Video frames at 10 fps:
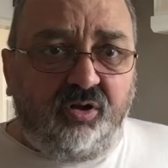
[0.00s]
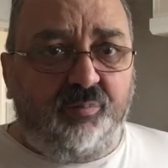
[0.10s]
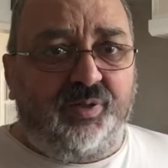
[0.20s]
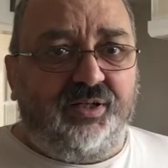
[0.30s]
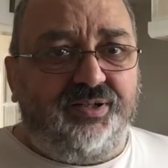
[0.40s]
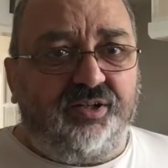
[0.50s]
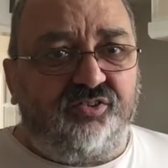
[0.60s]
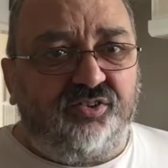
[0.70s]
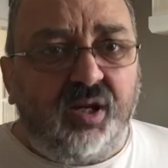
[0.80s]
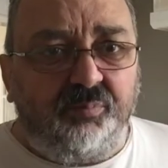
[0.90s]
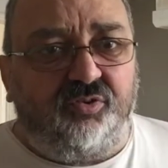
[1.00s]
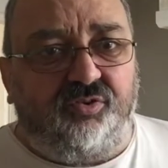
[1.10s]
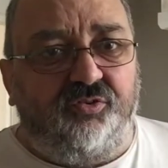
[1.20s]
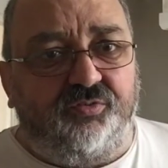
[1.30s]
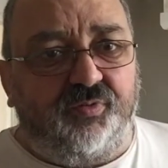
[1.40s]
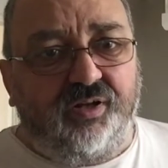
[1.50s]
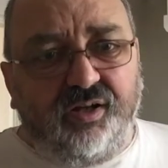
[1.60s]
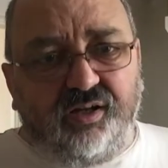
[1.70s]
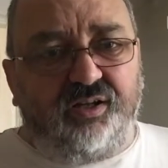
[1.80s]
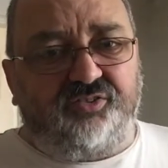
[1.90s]
to make exceptions for
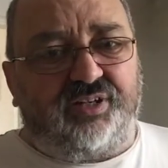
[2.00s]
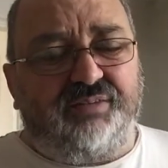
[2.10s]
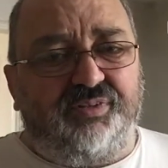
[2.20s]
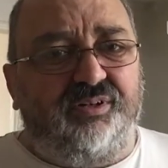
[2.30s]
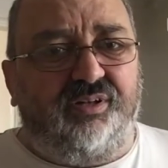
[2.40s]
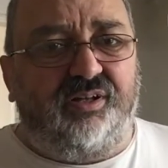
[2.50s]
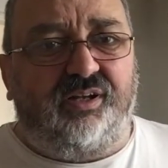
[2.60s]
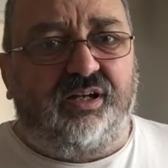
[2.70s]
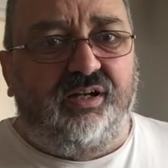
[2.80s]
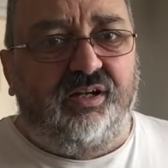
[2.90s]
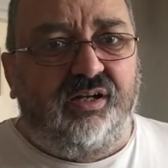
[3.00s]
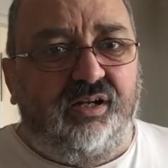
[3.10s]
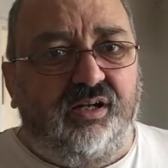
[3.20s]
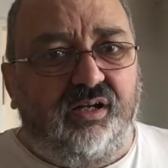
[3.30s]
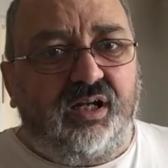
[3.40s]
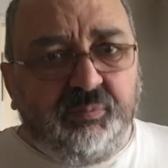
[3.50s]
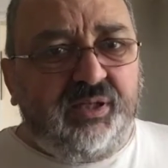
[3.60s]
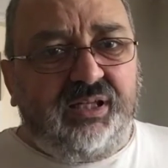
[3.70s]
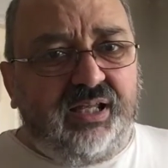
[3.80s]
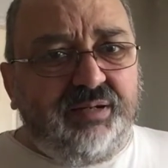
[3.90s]
us, haven't they? I
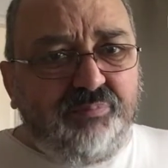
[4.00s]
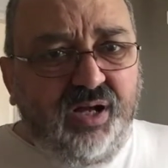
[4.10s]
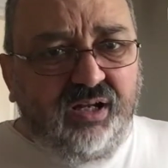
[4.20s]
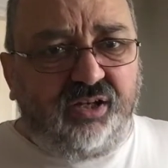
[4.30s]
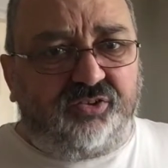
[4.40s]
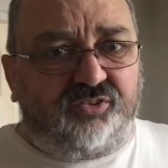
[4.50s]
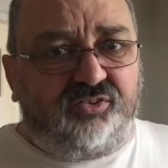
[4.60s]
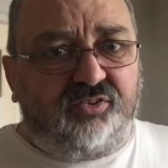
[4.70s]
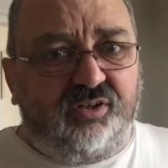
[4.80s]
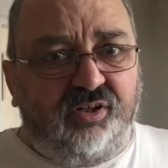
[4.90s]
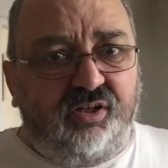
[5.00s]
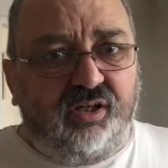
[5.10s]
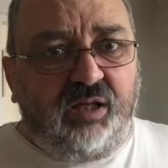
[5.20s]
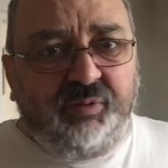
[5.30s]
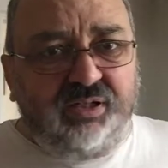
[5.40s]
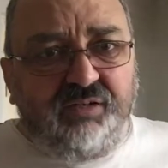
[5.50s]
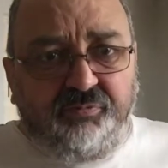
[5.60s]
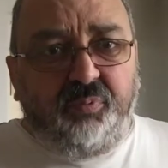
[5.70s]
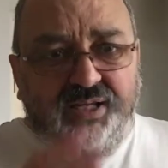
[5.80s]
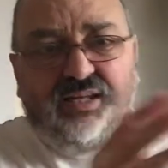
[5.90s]
mean, they must. I mean,
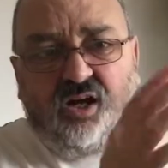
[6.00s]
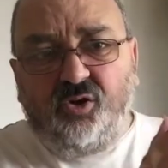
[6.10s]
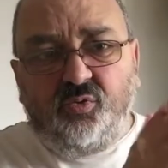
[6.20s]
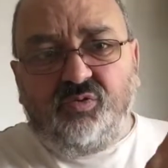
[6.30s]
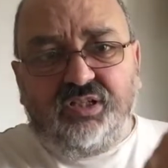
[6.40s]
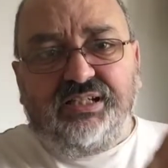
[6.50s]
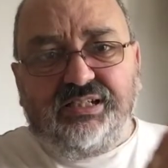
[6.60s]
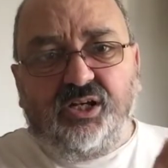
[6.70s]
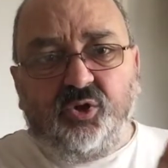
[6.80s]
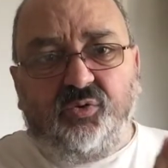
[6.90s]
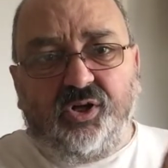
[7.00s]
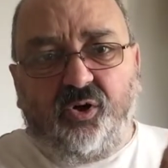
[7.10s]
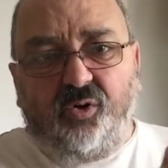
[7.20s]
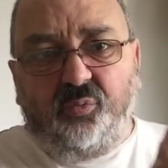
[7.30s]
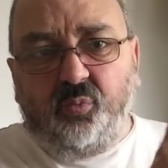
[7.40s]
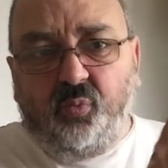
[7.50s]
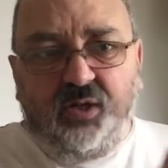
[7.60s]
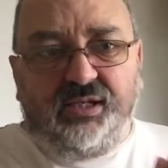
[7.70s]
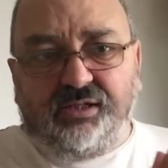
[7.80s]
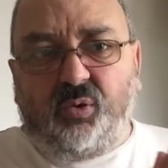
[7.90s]
if we only know that on
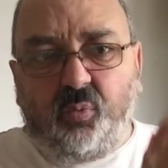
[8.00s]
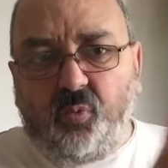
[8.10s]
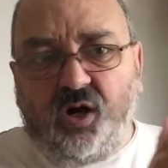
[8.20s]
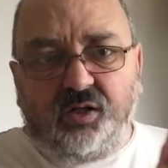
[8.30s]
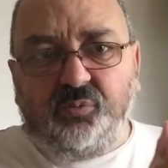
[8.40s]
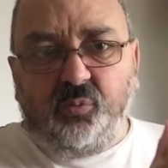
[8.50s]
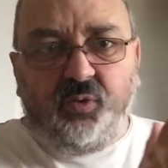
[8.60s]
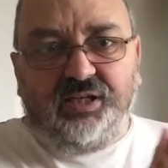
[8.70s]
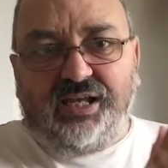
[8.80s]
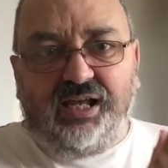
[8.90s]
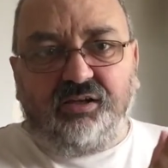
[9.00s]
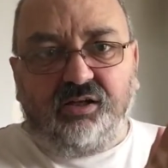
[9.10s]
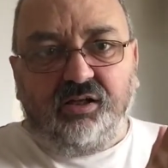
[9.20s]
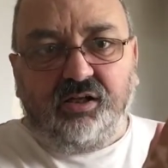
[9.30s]
week 1 we get